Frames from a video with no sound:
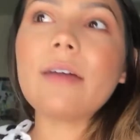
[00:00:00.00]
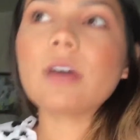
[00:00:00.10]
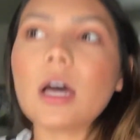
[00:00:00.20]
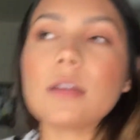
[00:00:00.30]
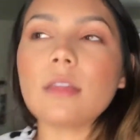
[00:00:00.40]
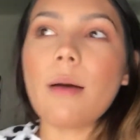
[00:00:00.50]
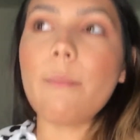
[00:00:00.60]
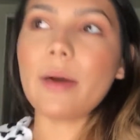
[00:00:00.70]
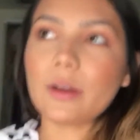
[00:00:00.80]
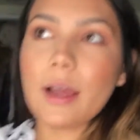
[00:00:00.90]
I've gotten a
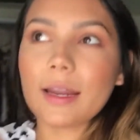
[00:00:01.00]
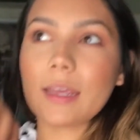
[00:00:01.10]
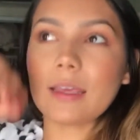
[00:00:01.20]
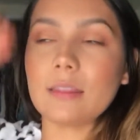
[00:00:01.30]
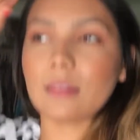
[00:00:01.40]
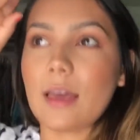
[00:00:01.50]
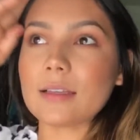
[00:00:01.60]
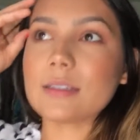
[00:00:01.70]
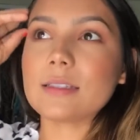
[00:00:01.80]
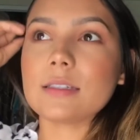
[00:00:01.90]
lot better at it in the
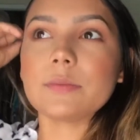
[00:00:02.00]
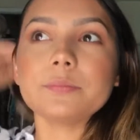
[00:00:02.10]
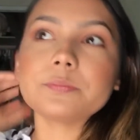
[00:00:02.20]
last